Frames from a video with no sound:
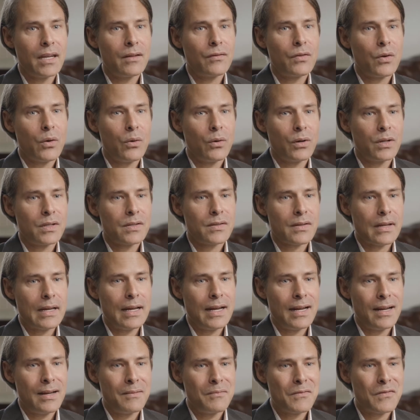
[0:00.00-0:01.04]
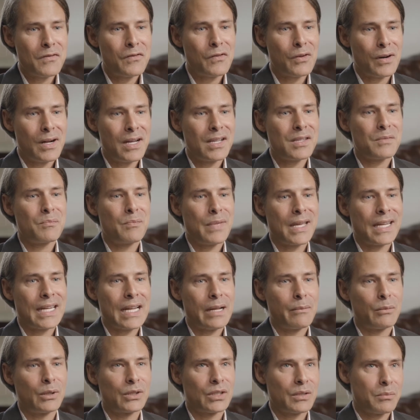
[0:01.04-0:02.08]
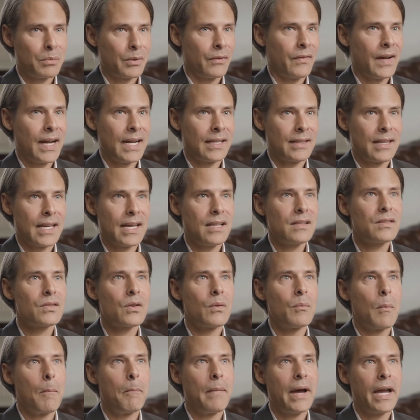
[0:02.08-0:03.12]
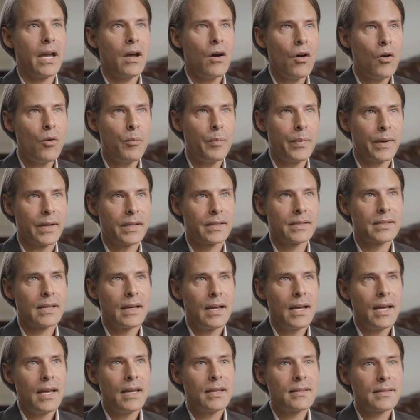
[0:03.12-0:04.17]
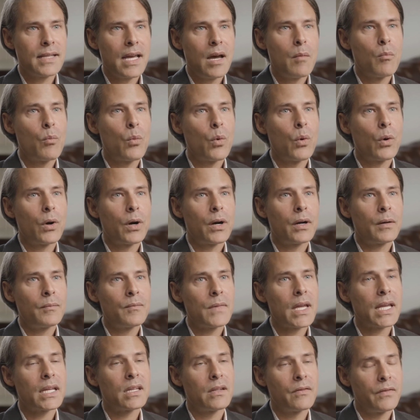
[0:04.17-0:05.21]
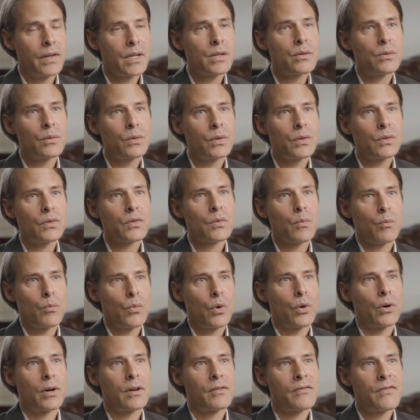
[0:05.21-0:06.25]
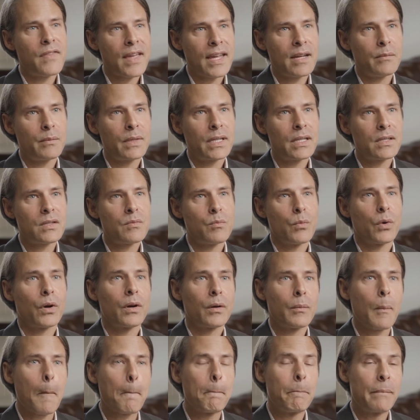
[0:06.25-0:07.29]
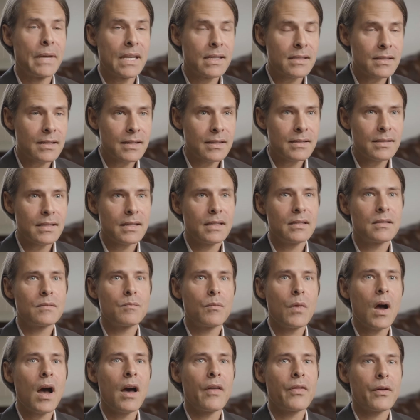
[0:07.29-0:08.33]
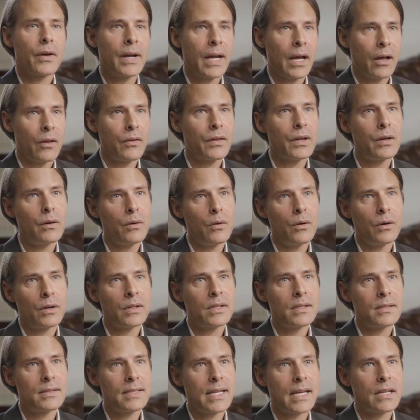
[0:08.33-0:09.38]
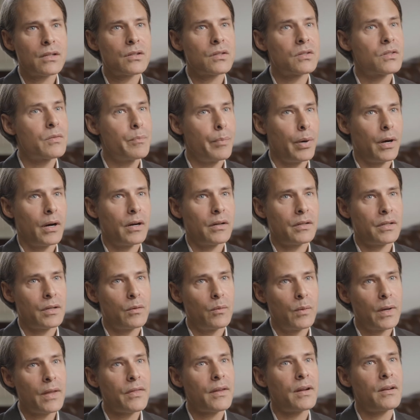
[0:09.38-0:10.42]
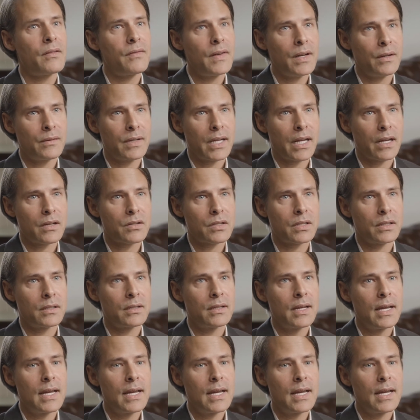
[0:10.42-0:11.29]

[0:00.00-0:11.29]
of course, for us being able to provide that. So my hope is that more individuals, more families, more businesses, other healthcare organizations partner with our foundation